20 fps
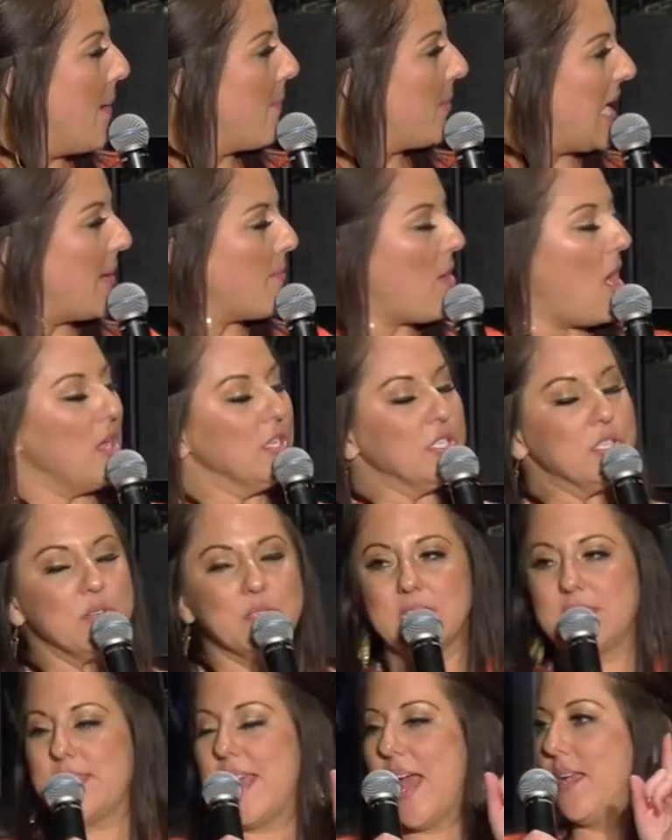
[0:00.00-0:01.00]
But I'm also
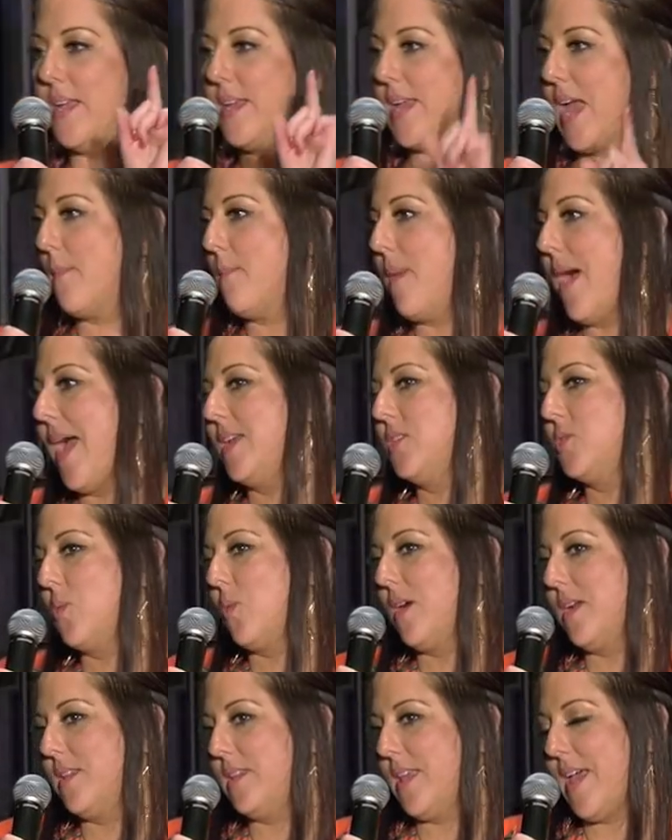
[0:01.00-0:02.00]
standing at my
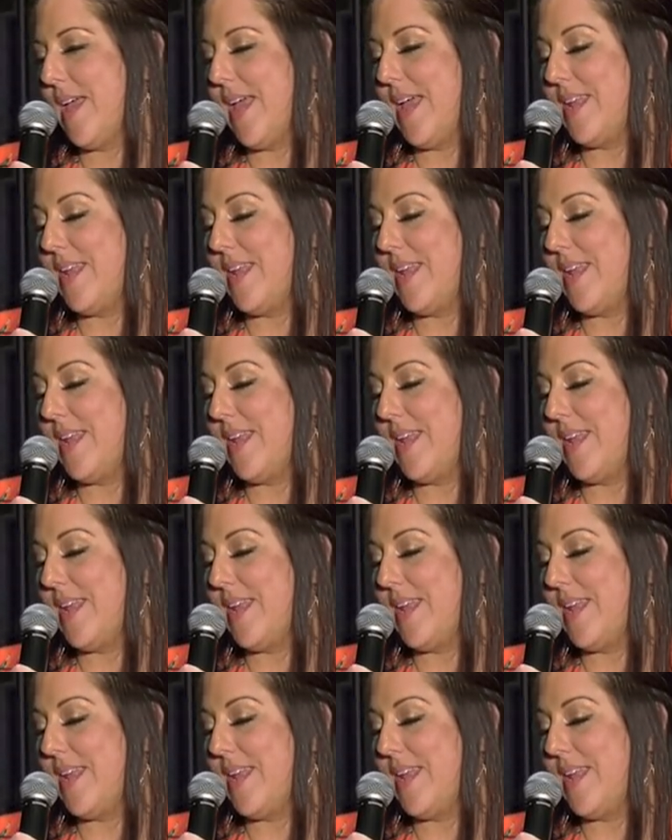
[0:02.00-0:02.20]
door in, the,